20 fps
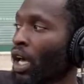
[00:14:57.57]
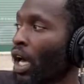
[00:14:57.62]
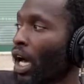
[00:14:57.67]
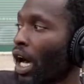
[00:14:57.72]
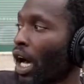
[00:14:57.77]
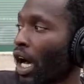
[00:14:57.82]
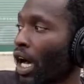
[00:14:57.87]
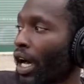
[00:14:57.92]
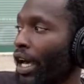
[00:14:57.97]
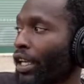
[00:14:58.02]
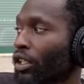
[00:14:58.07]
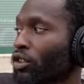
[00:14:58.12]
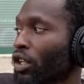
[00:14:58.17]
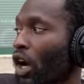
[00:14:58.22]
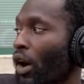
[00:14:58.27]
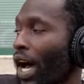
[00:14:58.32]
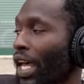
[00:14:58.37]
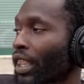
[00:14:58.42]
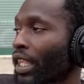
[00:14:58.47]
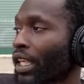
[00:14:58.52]
and
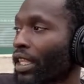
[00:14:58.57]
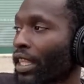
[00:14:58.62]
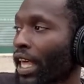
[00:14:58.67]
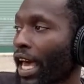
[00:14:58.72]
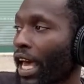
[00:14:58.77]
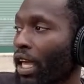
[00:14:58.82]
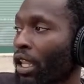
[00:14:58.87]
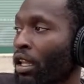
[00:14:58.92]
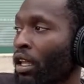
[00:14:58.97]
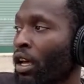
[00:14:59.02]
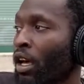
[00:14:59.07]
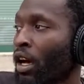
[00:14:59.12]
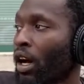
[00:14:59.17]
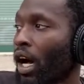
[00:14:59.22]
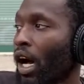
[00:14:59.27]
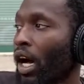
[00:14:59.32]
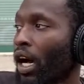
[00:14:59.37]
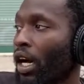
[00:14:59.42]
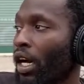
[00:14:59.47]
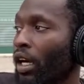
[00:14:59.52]
so I think that
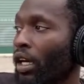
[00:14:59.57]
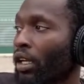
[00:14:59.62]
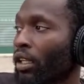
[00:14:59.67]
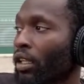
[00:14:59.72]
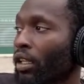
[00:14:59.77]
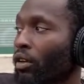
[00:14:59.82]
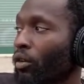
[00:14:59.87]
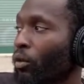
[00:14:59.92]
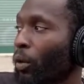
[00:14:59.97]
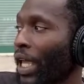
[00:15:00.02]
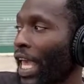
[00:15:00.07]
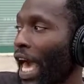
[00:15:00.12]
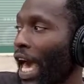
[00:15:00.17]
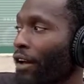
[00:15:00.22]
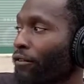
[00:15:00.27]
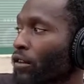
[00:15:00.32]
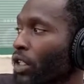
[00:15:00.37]
we have